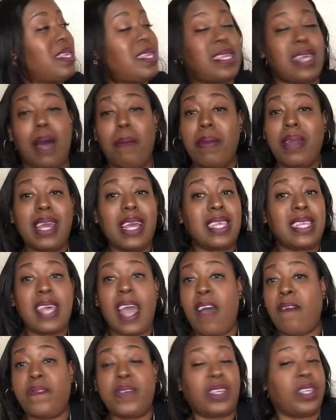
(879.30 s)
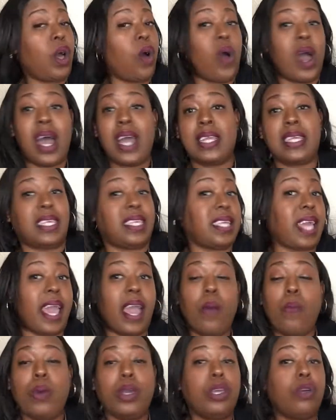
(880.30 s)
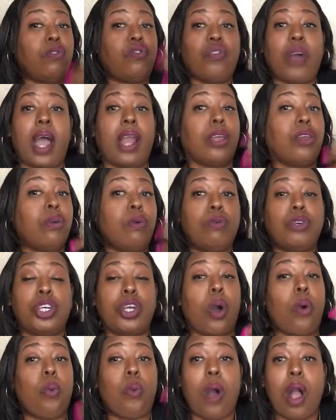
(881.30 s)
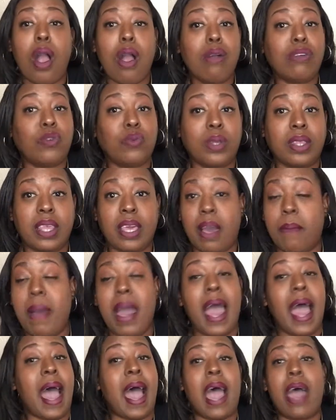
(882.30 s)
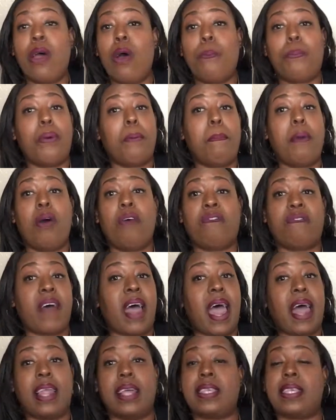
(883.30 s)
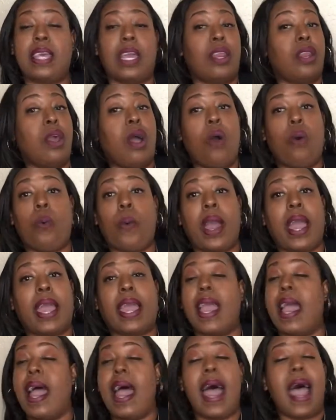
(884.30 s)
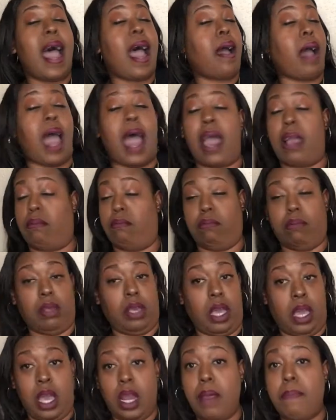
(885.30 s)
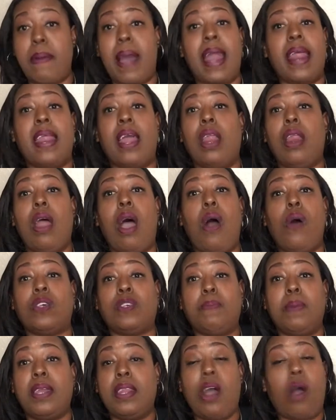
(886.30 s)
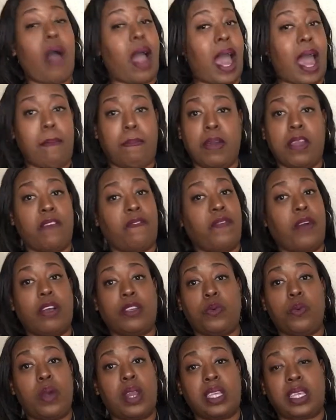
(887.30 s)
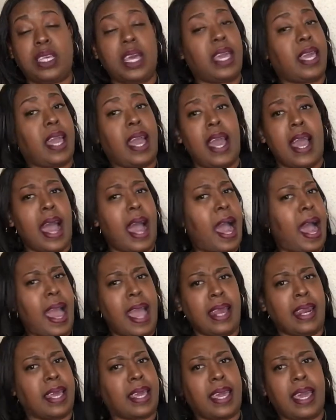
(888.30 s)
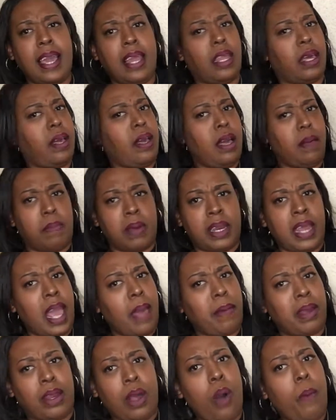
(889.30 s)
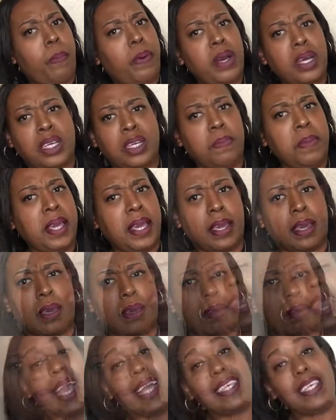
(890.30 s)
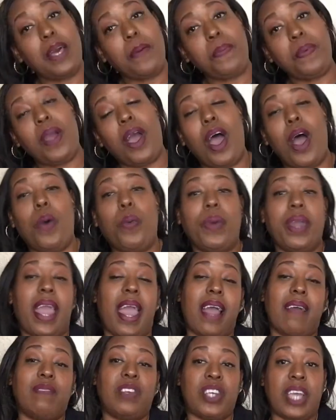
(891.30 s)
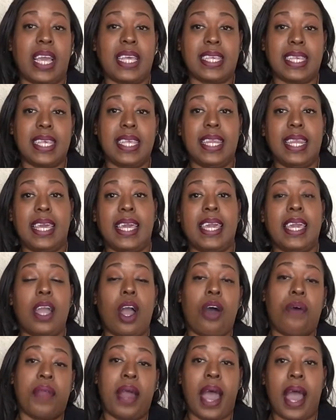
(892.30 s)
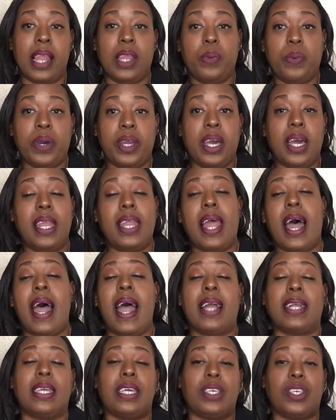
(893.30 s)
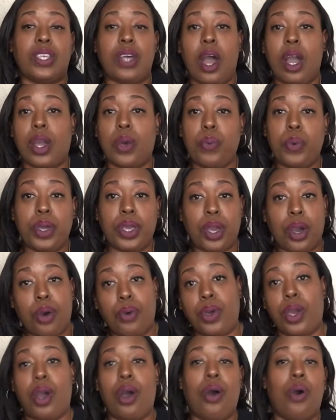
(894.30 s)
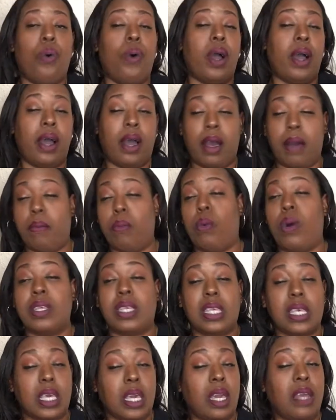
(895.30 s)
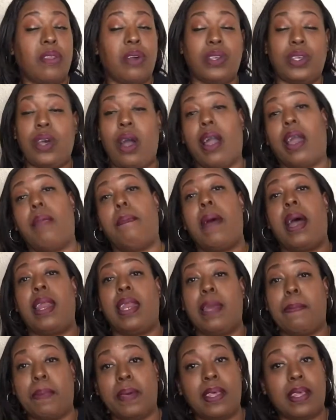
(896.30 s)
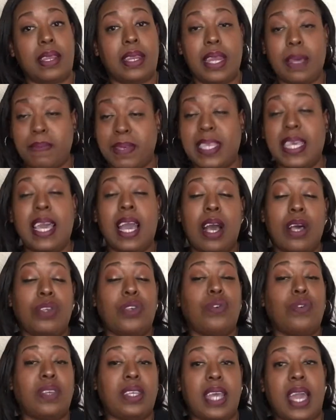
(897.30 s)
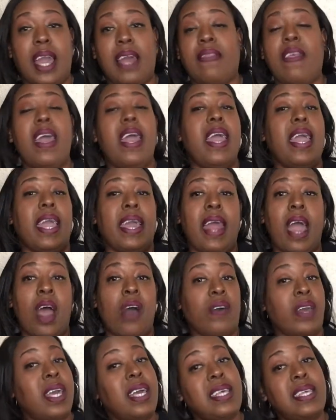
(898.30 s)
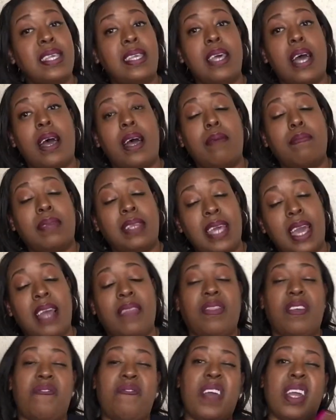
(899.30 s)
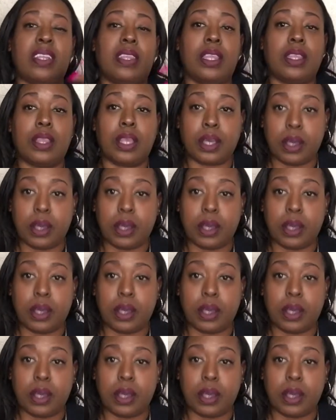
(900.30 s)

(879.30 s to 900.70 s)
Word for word: Some of these heifers don't understand when you try to use your words with them. I don't promote violence in no way. I, anybody that knows me know I'd be the first one to tell you I ain't a killer, but damn it, don't push me. Next up, y'all, we have Jason Lee on Hollywood Unlocked. He's talking with Yo-Yo. Um, once again, they're talking about Nip Nipsey Hussle's death and how his um, death affected the